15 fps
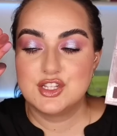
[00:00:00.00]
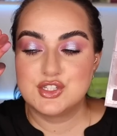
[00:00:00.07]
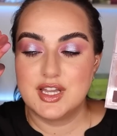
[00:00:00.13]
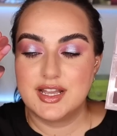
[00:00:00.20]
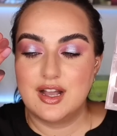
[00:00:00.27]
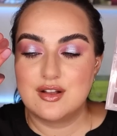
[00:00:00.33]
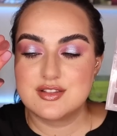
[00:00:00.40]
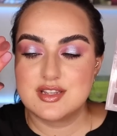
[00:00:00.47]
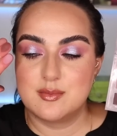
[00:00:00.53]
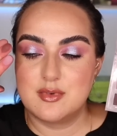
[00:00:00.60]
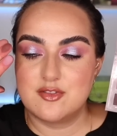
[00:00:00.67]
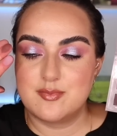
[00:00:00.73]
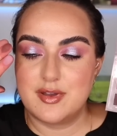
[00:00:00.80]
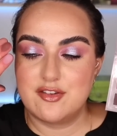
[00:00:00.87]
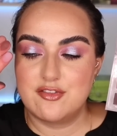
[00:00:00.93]
Check out some
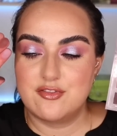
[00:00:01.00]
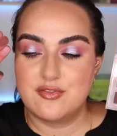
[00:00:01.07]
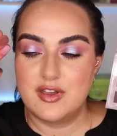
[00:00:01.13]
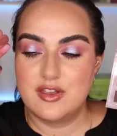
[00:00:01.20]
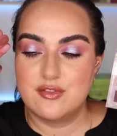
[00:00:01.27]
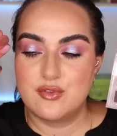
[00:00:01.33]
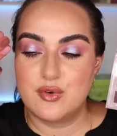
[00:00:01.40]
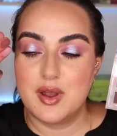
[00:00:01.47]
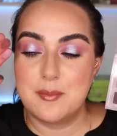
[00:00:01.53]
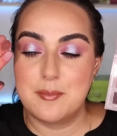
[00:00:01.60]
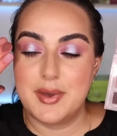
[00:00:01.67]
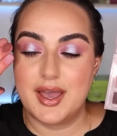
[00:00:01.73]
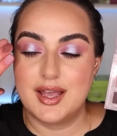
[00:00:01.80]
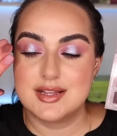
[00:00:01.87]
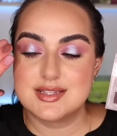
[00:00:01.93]
of my favorite
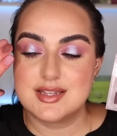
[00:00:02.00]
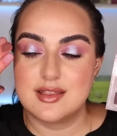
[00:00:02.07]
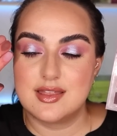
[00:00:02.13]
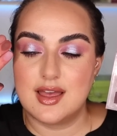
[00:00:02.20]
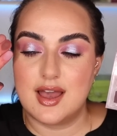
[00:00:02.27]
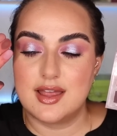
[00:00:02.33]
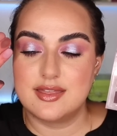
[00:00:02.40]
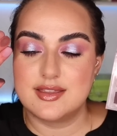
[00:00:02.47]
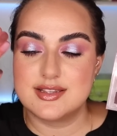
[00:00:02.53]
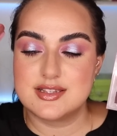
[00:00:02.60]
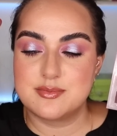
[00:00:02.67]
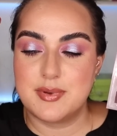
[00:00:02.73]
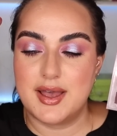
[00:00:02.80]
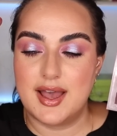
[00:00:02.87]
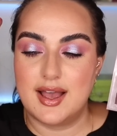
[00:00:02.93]
mattes that
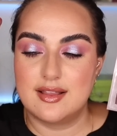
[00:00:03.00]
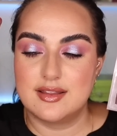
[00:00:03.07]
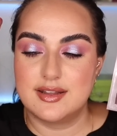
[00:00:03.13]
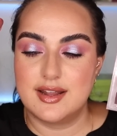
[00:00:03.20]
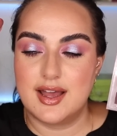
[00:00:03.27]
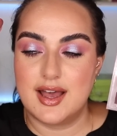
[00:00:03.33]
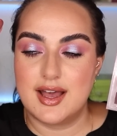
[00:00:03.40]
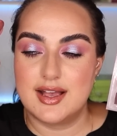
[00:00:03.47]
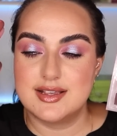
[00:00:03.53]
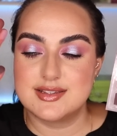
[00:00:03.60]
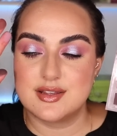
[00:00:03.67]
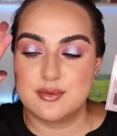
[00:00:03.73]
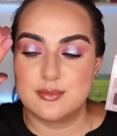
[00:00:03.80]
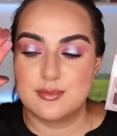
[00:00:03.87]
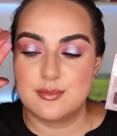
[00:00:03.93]
this palette
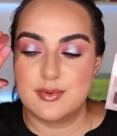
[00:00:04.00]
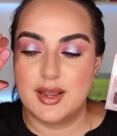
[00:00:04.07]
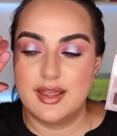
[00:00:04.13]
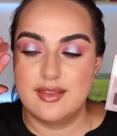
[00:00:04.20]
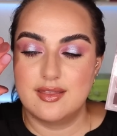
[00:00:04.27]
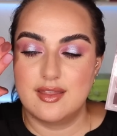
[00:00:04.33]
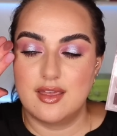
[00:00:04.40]
has right